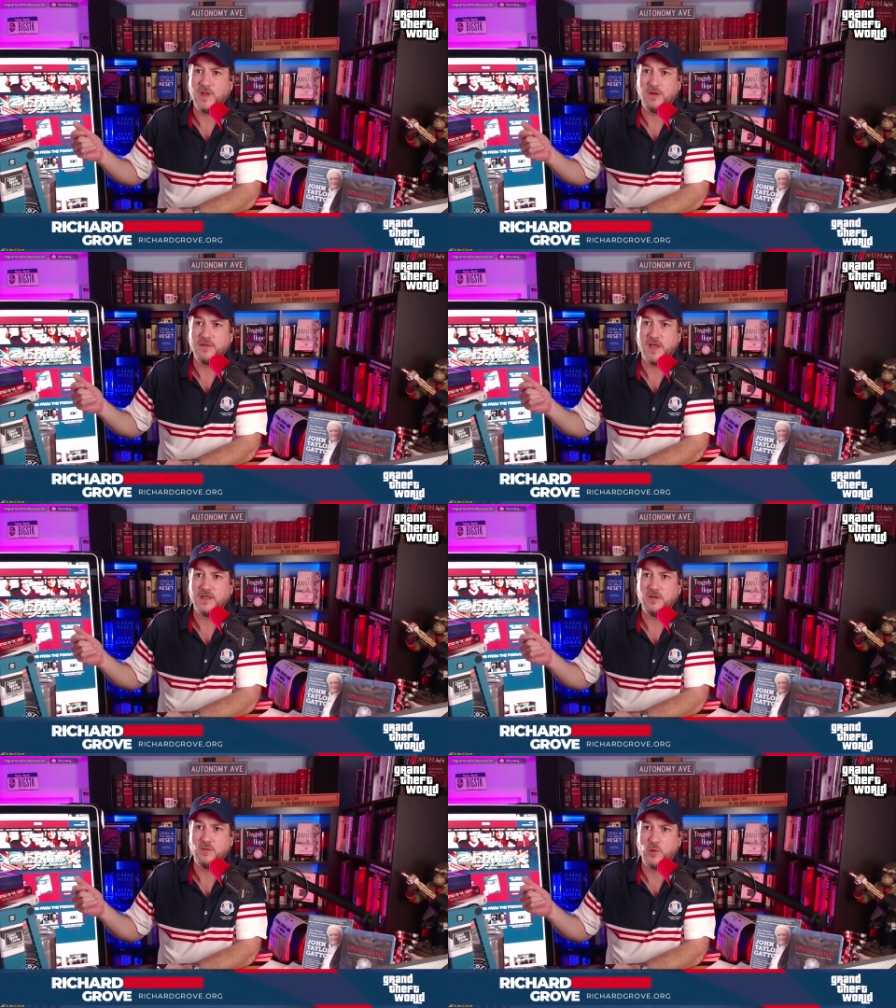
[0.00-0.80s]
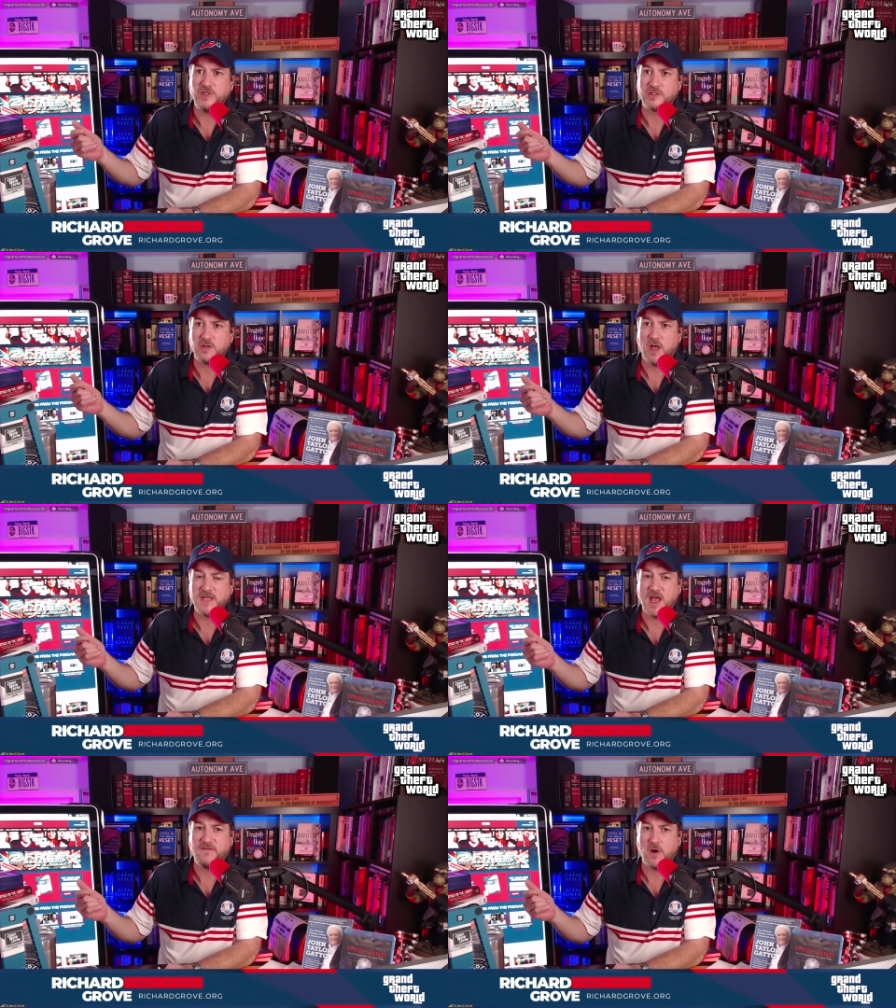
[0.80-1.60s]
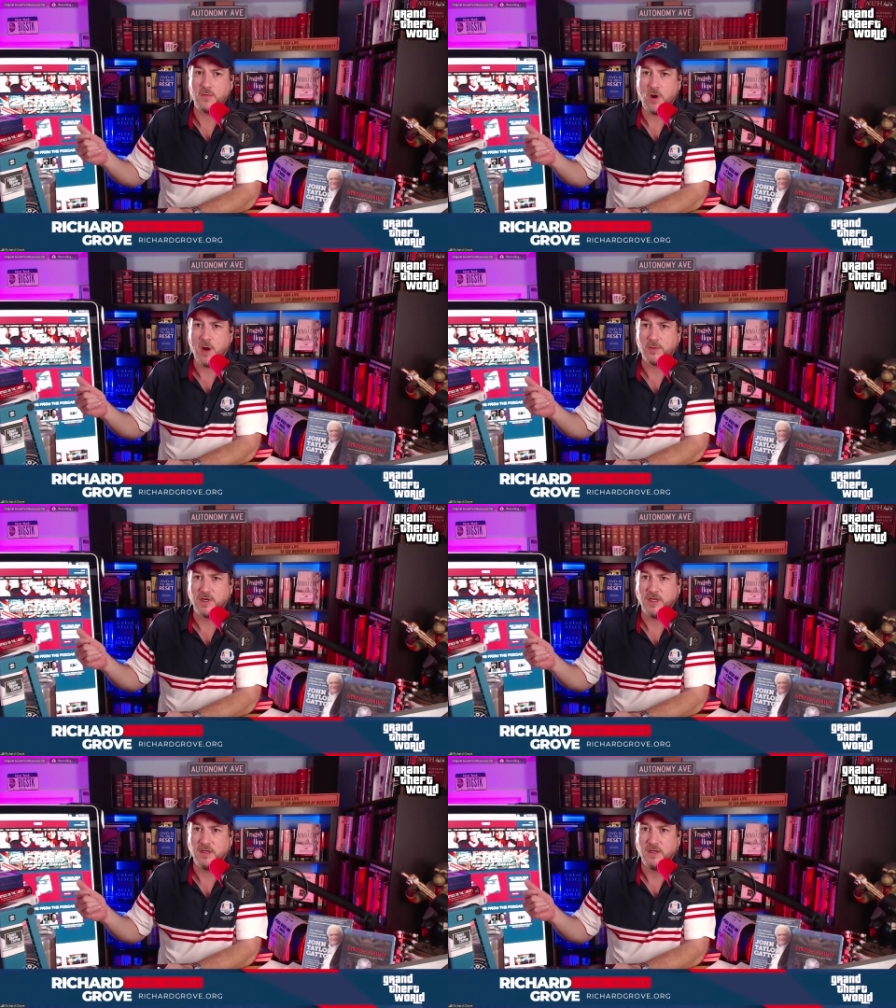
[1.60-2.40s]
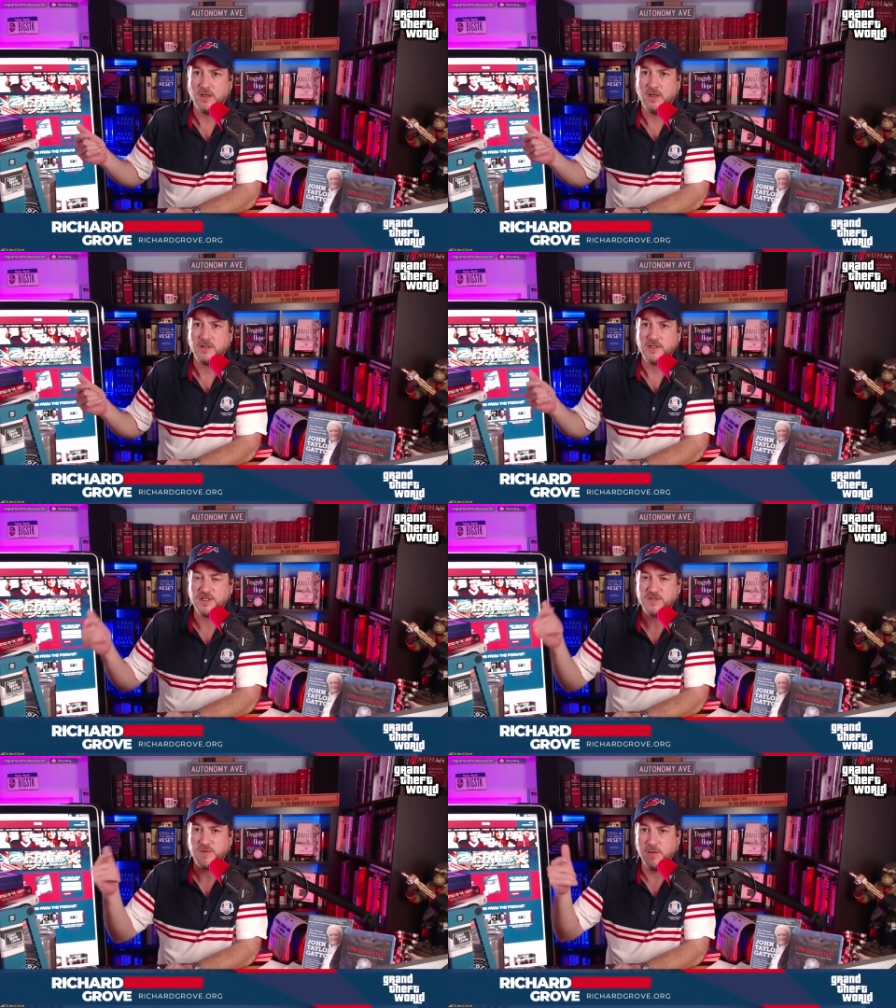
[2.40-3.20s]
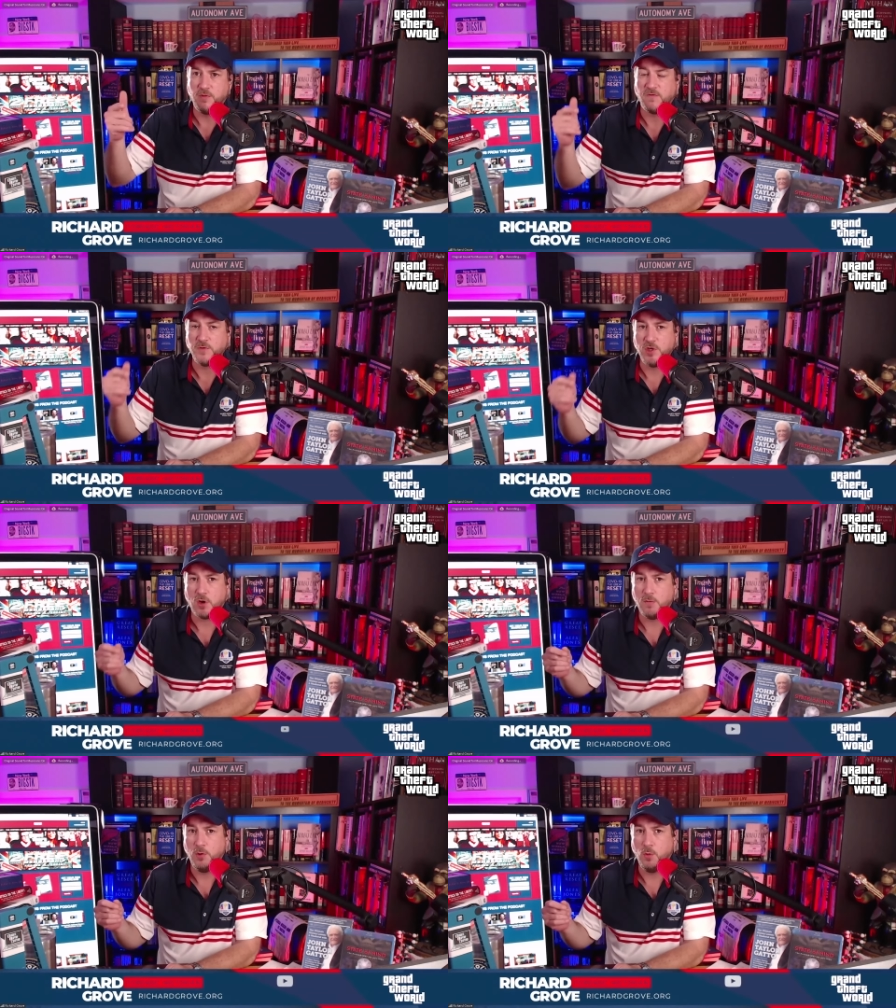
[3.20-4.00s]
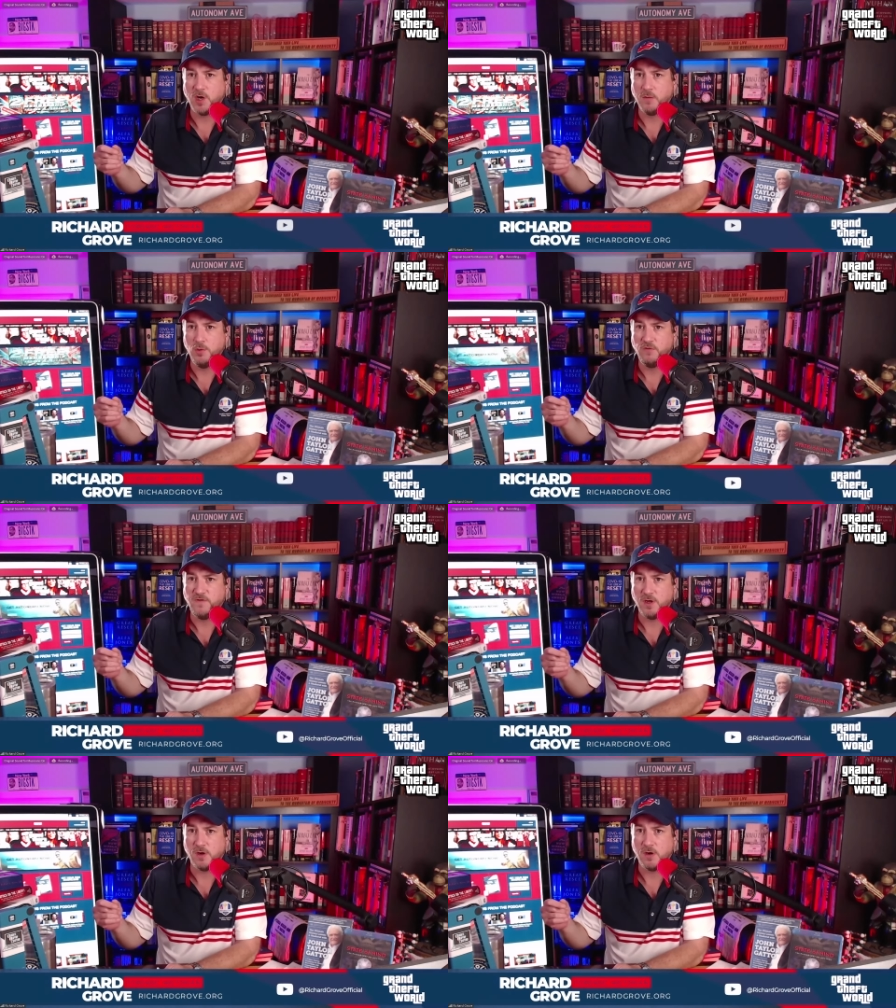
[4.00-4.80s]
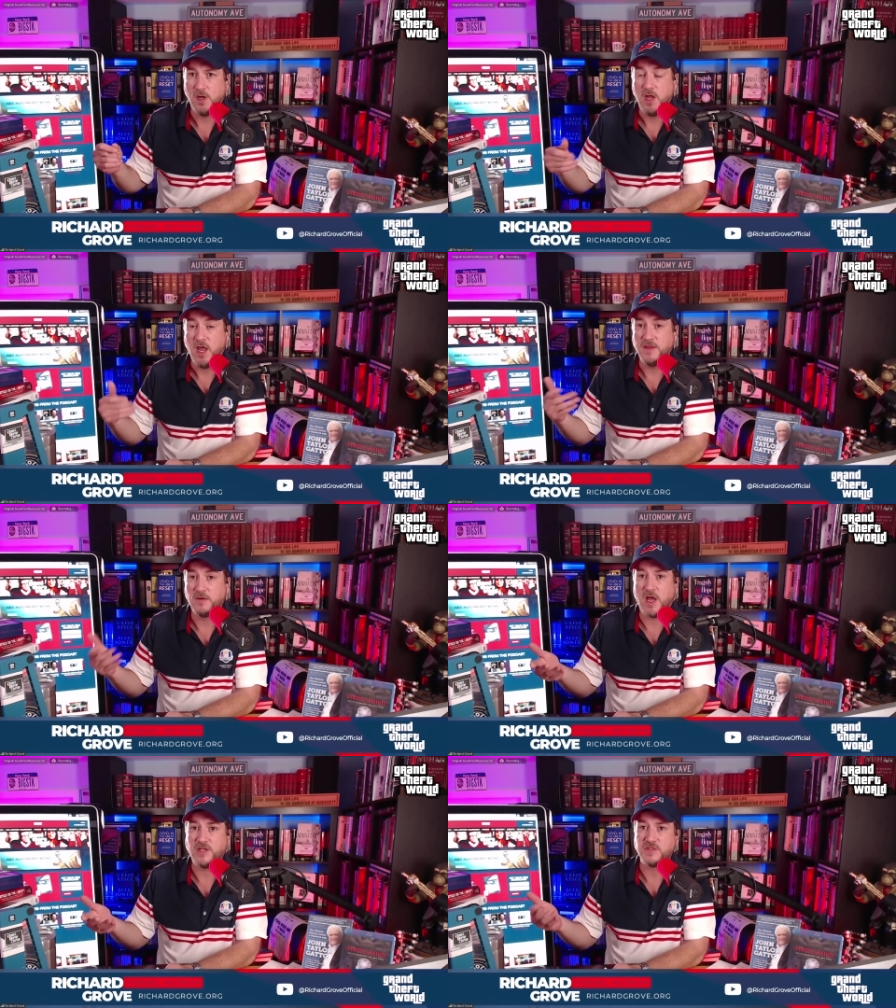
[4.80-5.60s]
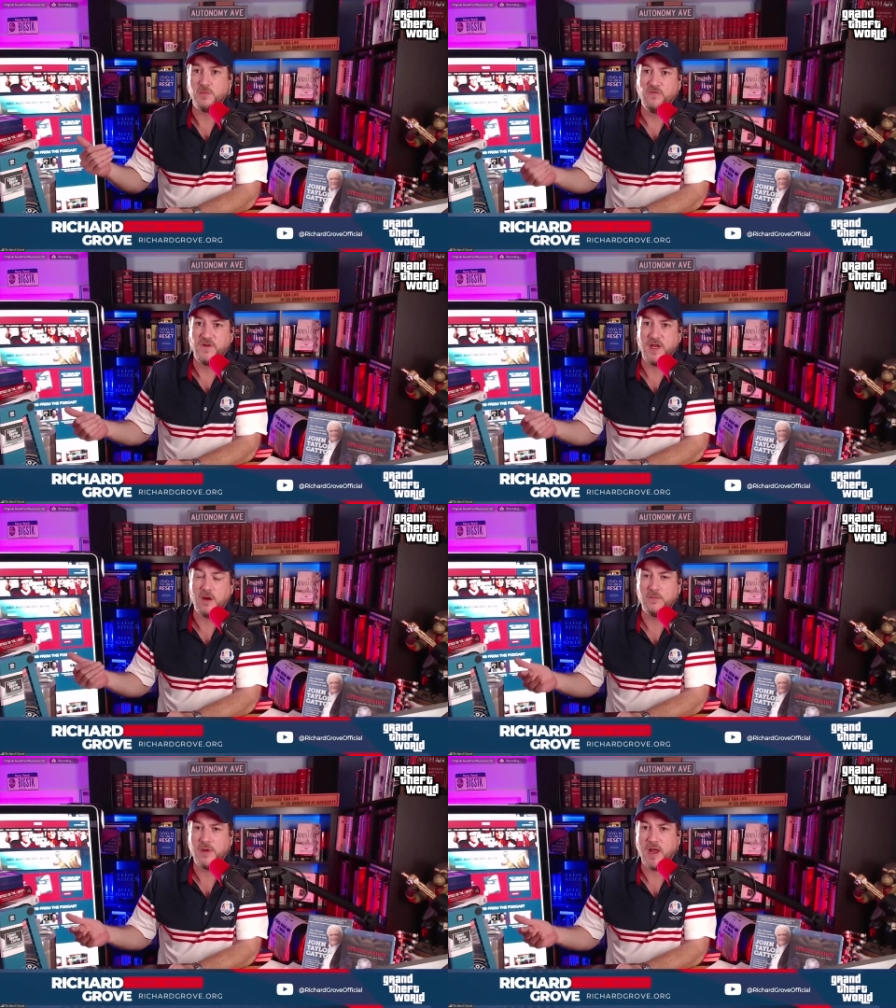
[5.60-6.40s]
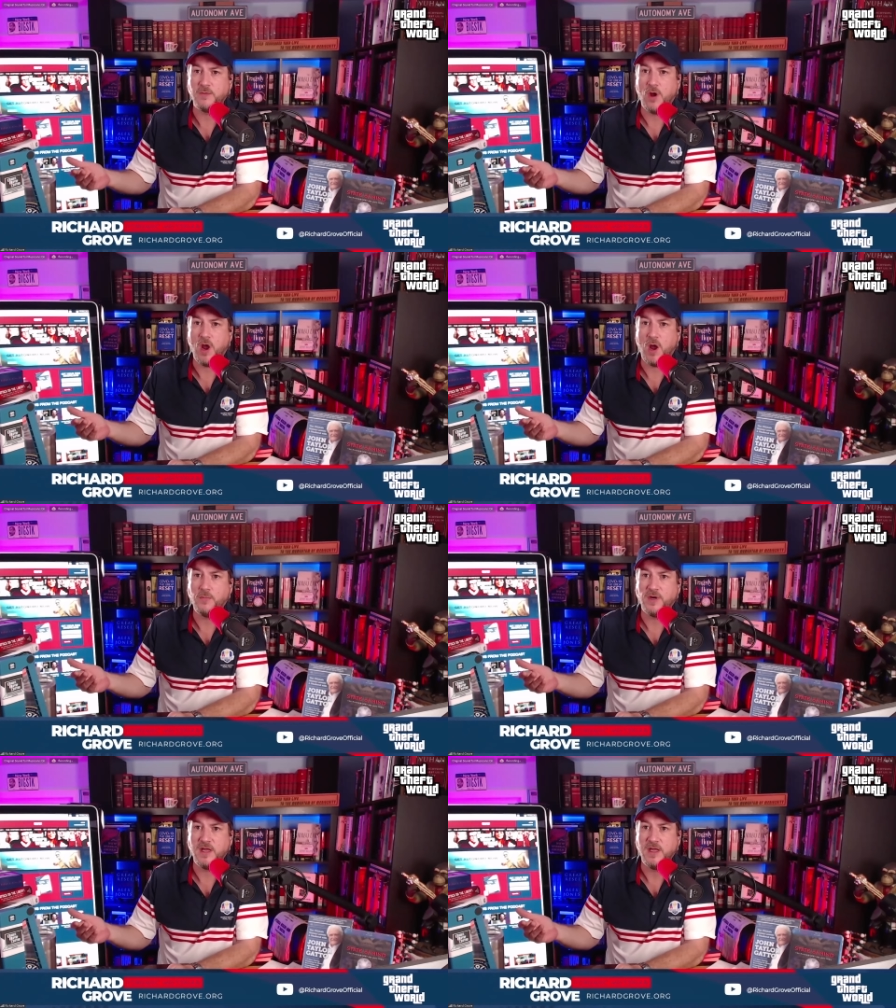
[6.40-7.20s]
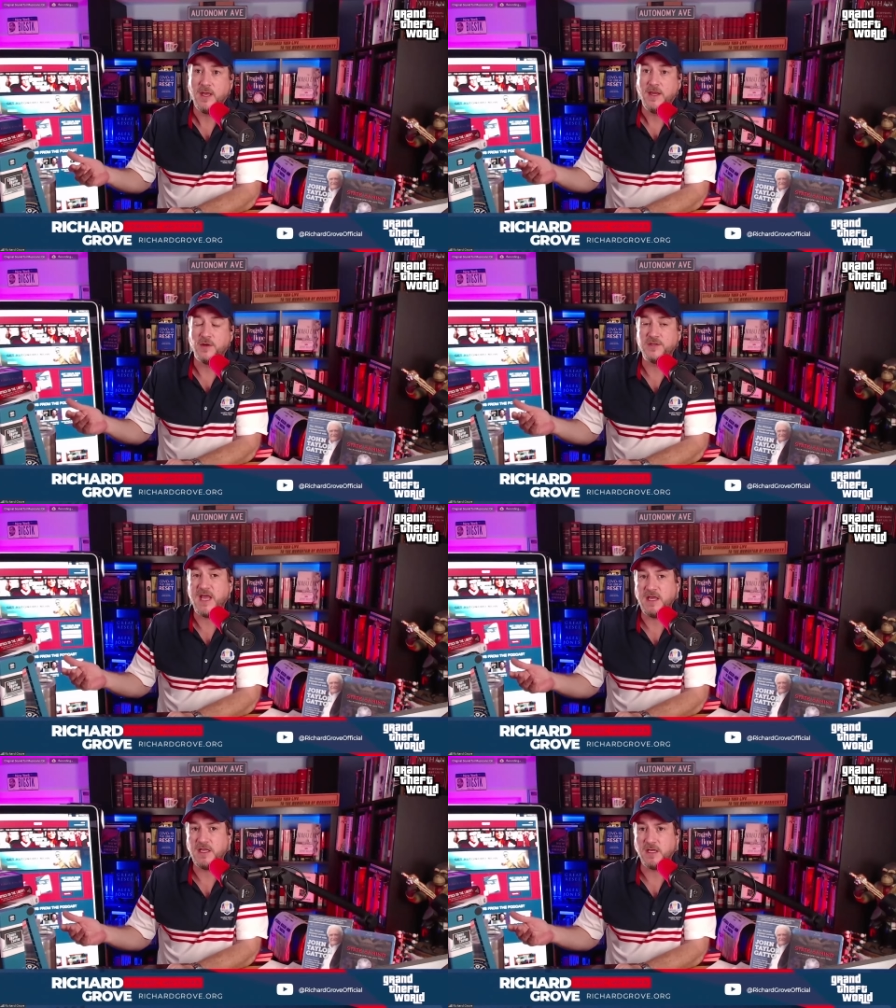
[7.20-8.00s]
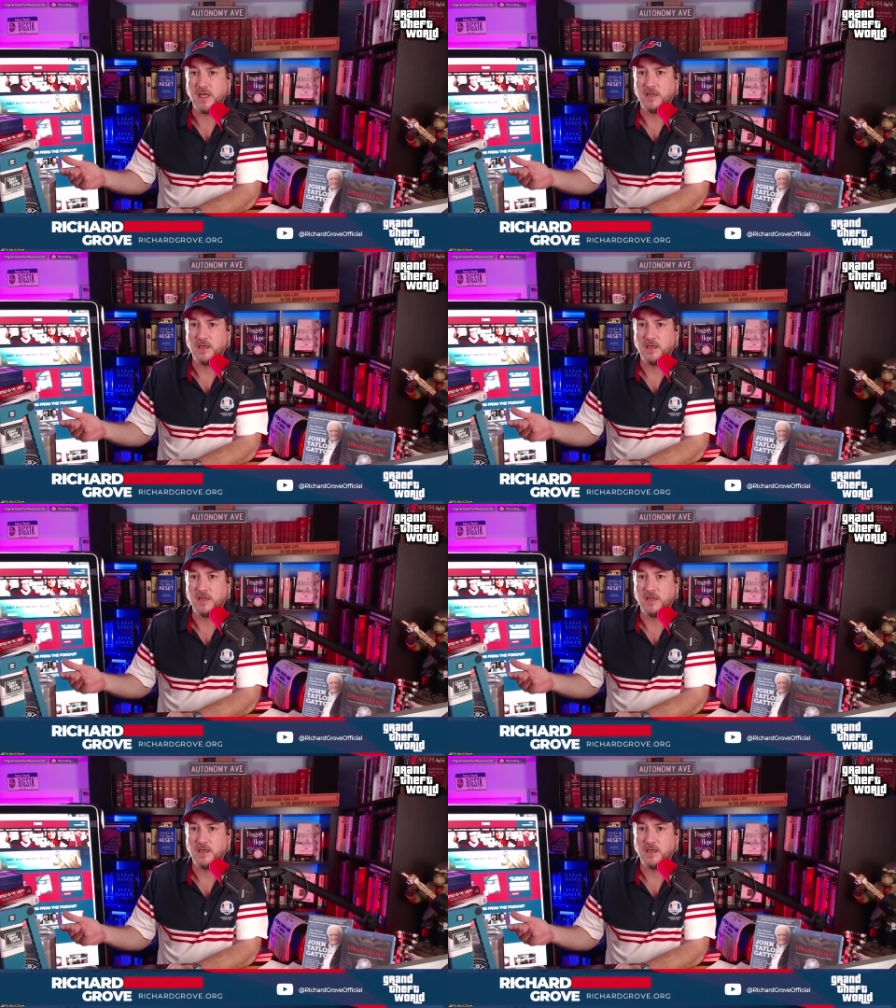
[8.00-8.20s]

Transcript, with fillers: thank you. We just lost half our property to these people from Europe who want to move here. And they're not just moving here and buying property. They're taking it